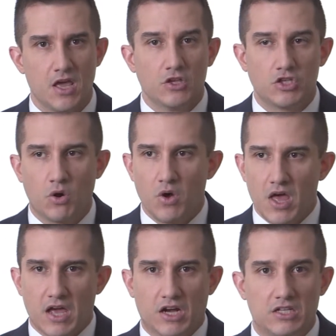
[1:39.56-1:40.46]
So
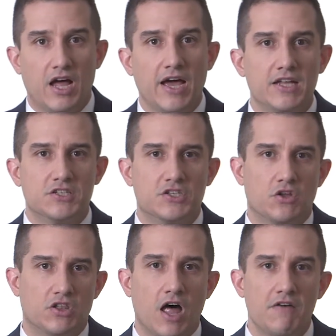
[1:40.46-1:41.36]
clients
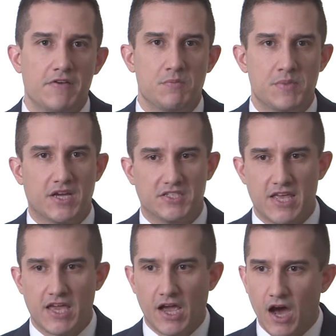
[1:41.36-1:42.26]
love it because they
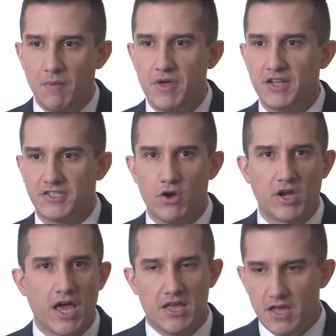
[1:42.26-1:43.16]
can come in and say,
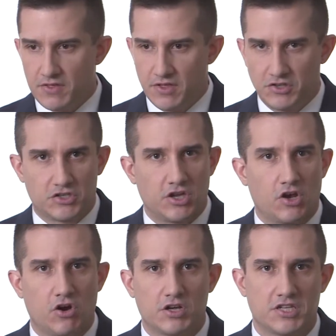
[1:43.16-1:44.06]
okay, this is going to
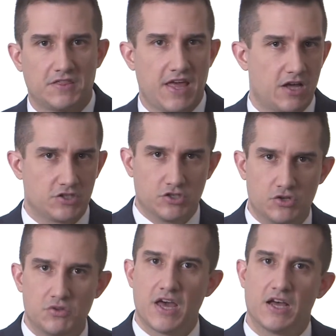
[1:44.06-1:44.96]
cost $1,000,
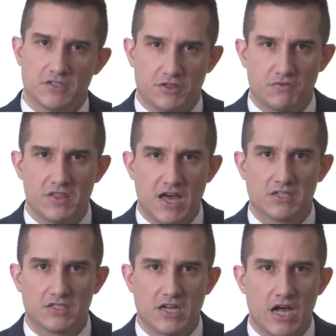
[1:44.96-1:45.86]
$2,000,
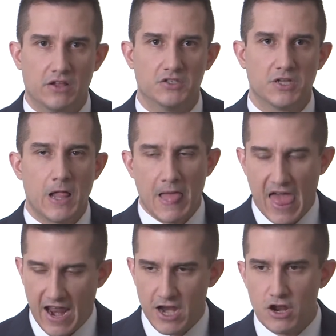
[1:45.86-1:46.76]
$3,000,
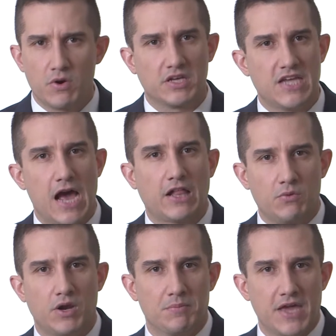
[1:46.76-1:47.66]
and I know exactly
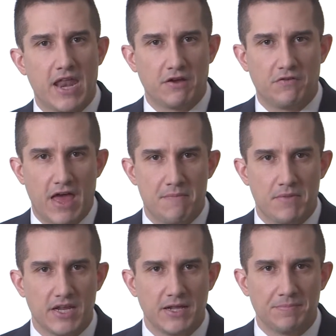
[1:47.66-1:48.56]
what I'm getting for that
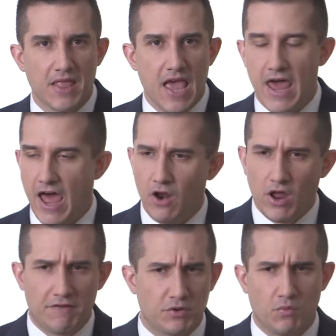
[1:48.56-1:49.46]
money, and I don't
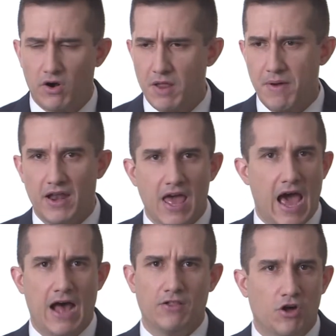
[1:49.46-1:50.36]
have to worry about
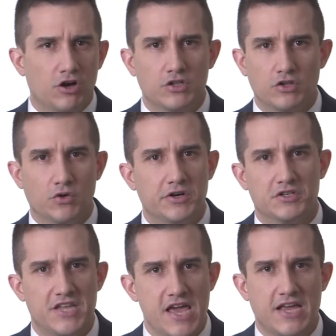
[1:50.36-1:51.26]
how long the lawyer
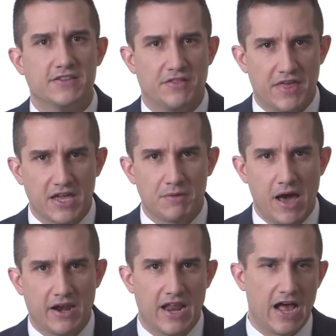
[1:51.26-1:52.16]
is taking to think
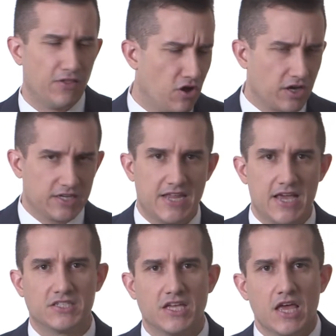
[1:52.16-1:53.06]
about it, how long it
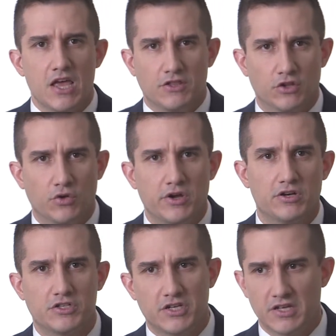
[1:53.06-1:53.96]
takes the lawyer
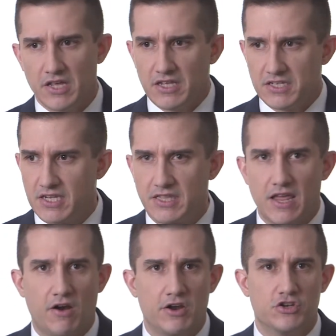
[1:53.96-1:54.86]
to sit
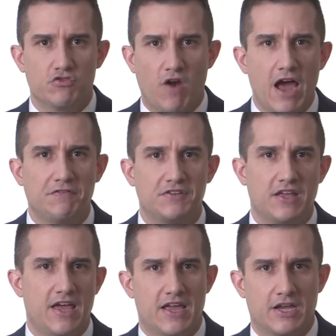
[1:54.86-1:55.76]
there and draft
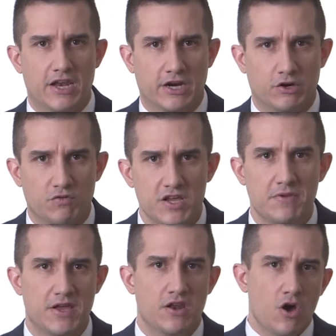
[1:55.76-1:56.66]
an
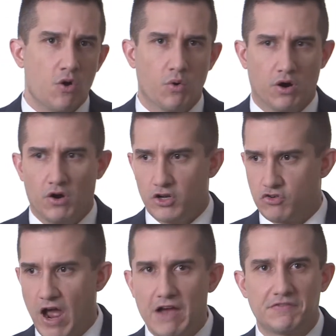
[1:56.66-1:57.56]
agreement or
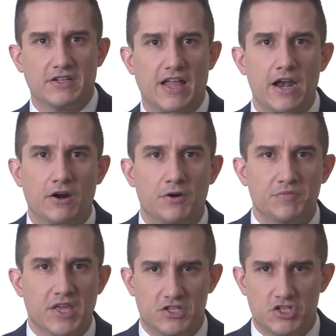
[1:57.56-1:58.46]
draft a letter.
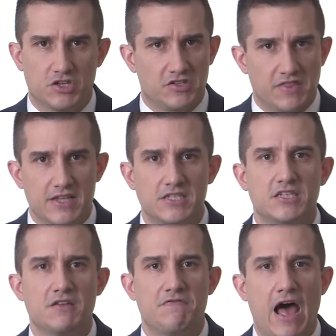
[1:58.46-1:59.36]
It's just, this
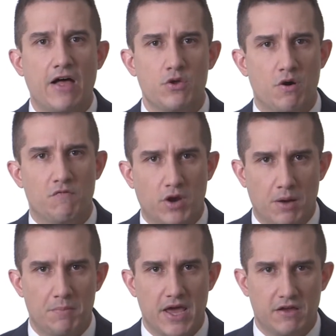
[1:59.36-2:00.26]
is the value of what
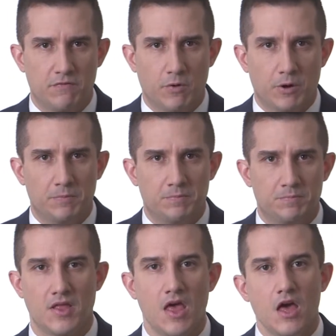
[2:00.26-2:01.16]
I'm paying for.
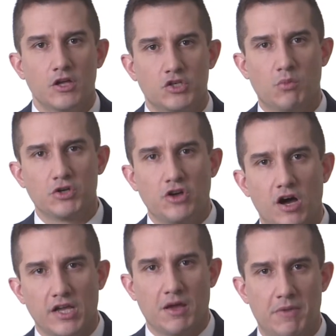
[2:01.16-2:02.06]
So when we're
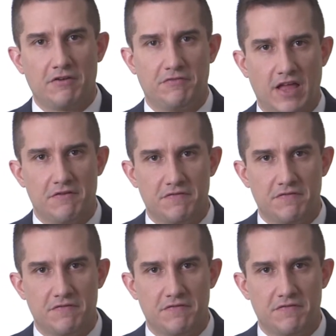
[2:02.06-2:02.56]
talking about flat